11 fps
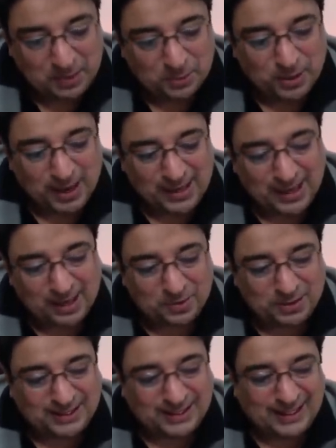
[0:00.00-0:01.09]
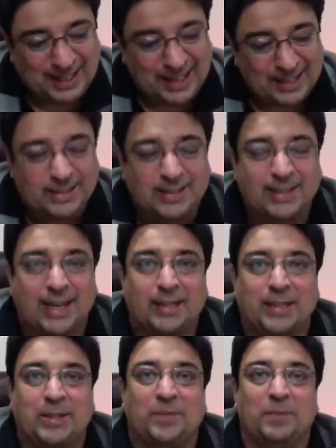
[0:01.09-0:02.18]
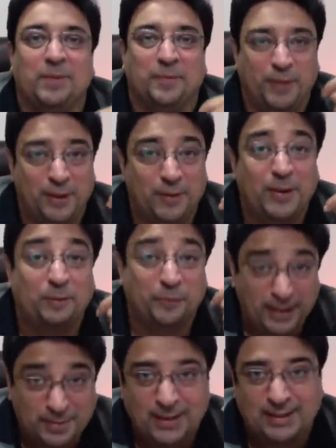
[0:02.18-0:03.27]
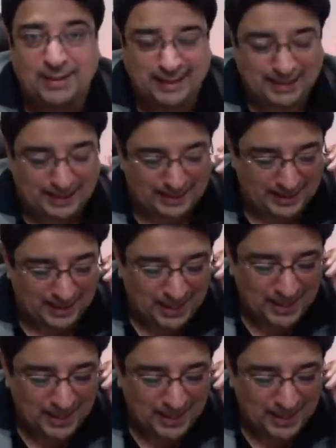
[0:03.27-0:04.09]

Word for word: when I would create the sketches of my favorite female teachers,